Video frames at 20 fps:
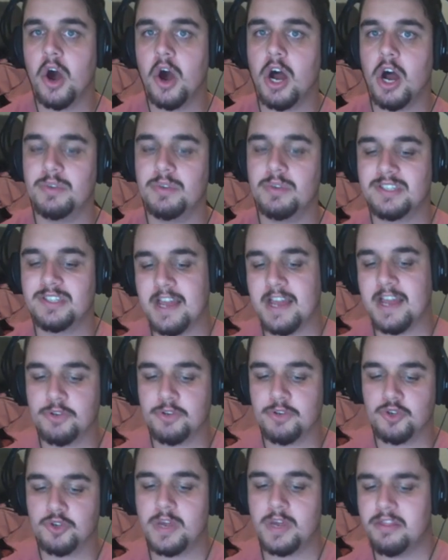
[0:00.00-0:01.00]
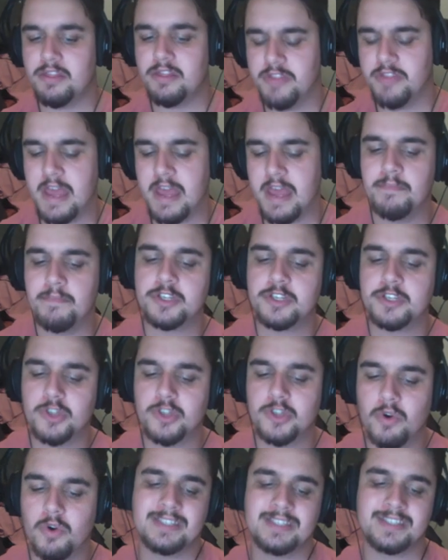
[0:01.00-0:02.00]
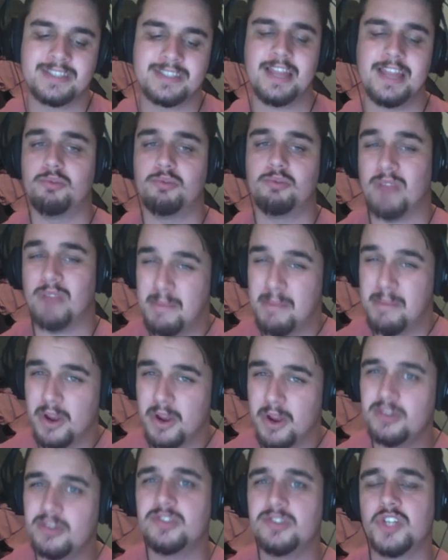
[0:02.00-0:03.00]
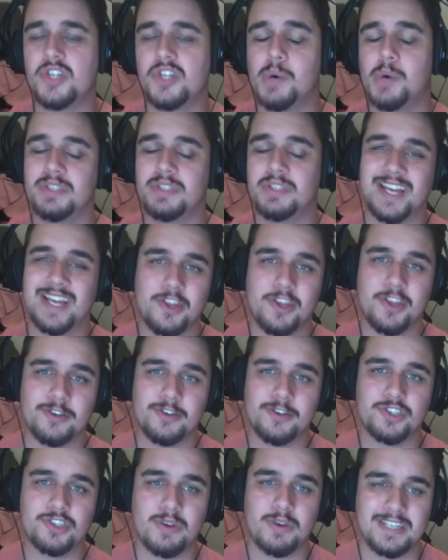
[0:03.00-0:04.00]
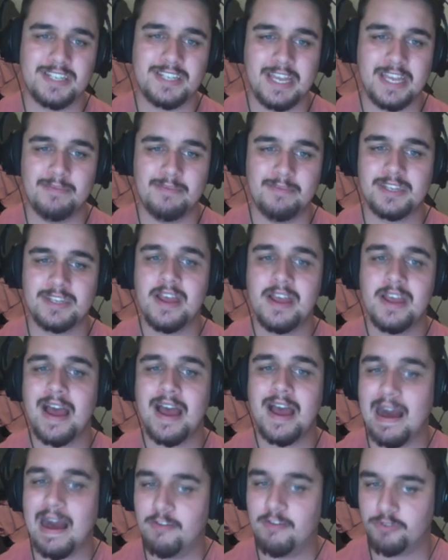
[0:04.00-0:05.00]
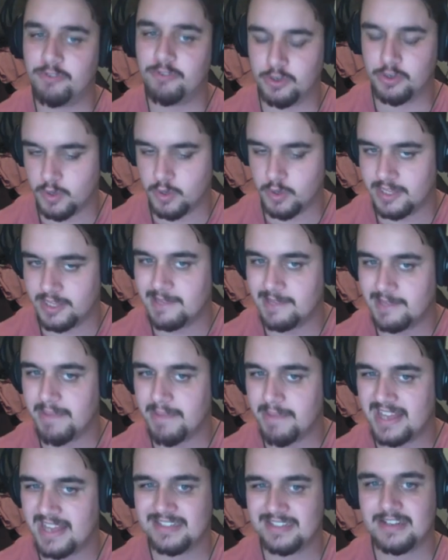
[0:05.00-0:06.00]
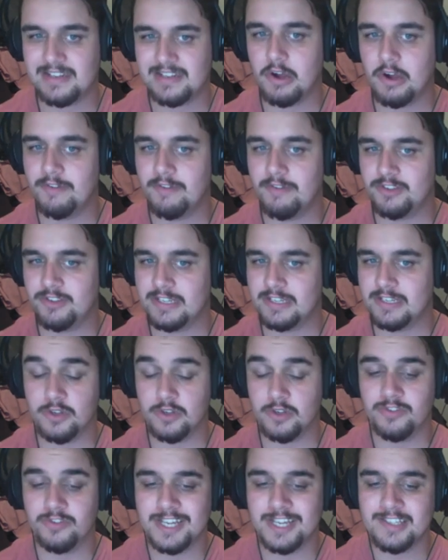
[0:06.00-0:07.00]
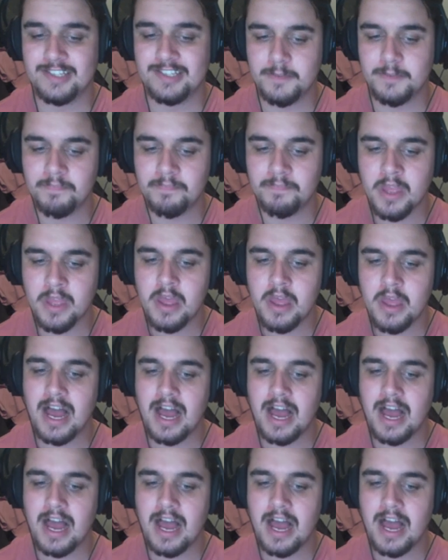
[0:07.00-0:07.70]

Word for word: I would say between them, the Titans, and the Rabbitohs, I would say those three teams have recruited the best of this offseason.